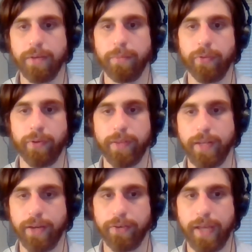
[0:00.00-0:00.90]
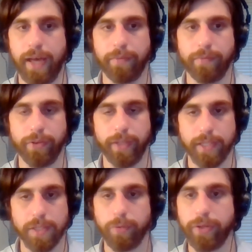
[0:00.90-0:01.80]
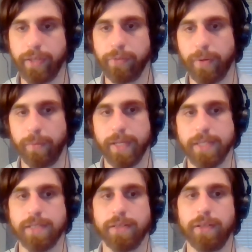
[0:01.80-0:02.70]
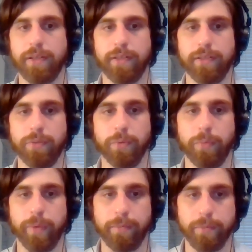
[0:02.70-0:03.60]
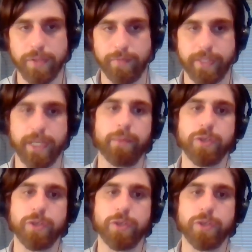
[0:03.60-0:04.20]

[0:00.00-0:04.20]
whether on the neg or the app, if you're like exploiting it in the right ways, you will win most of the time.